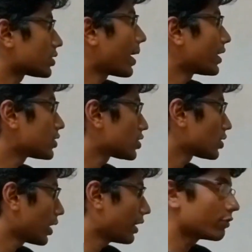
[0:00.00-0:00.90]

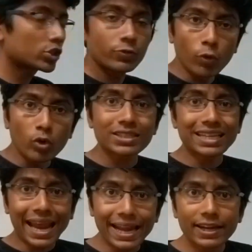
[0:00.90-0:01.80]
subarrays in which 4 is
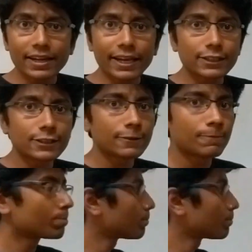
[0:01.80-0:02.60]
an n index,